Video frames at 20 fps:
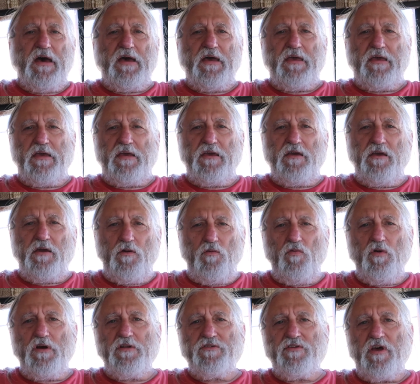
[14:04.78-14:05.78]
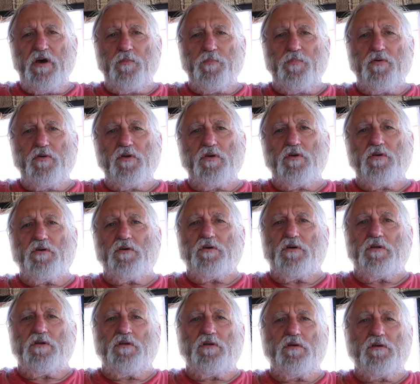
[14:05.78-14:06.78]
it runs out pretty
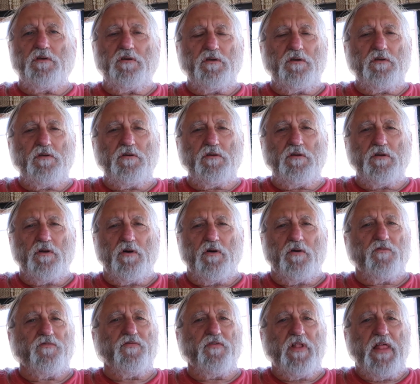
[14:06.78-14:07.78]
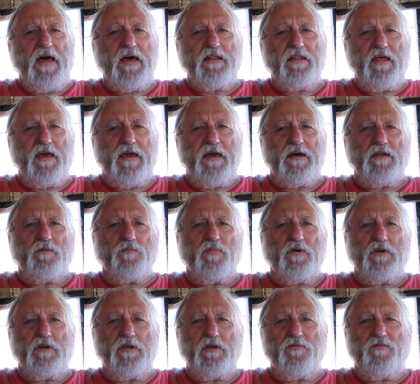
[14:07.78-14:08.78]
good, you know, on flat land,
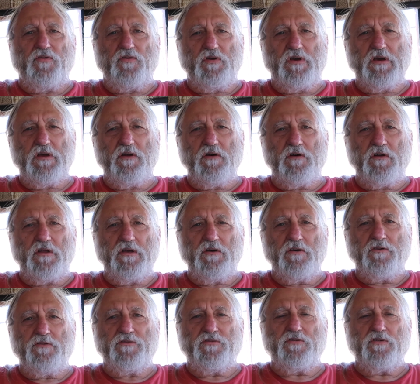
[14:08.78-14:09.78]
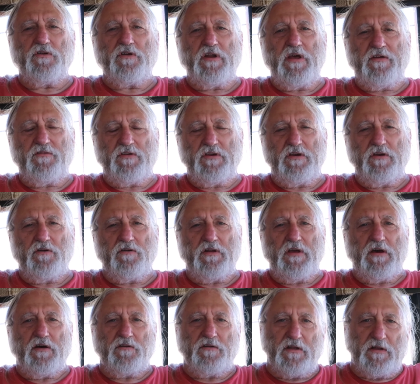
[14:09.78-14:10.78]
but if you get on hills, you're gonna have to gear
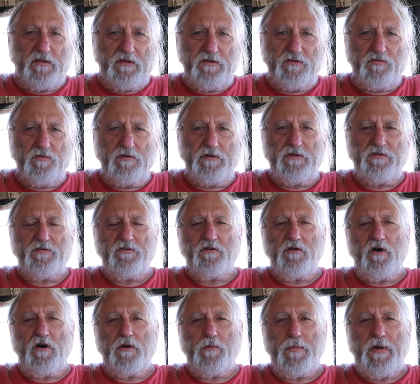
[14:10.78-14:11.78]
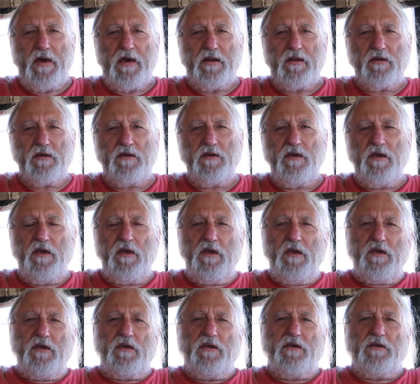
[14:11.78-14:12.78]
down. Now this one is an automatic.
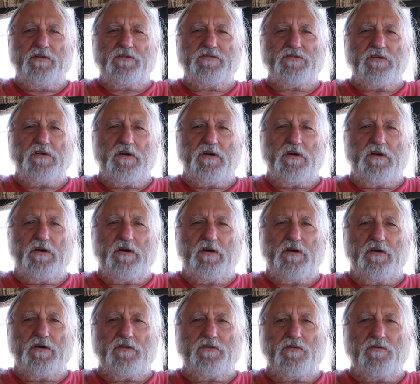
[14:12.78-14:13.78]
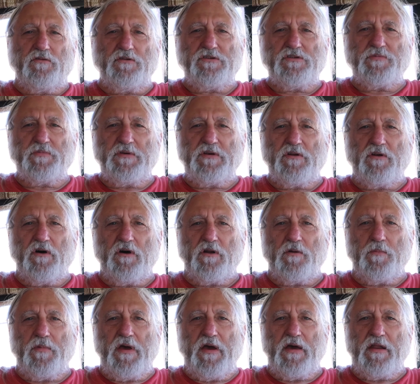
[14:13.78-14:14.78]
It's a 3-speed
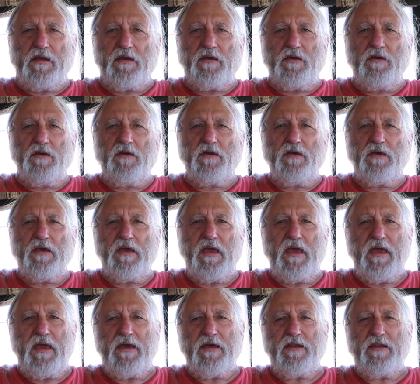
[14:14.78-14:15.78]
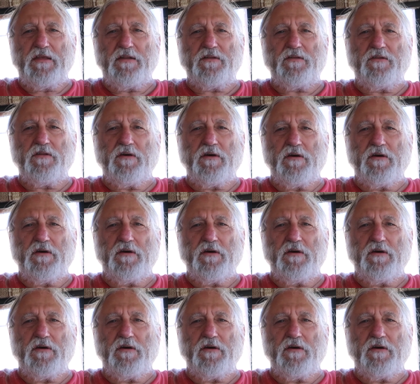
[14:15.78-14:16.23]
automatic, and it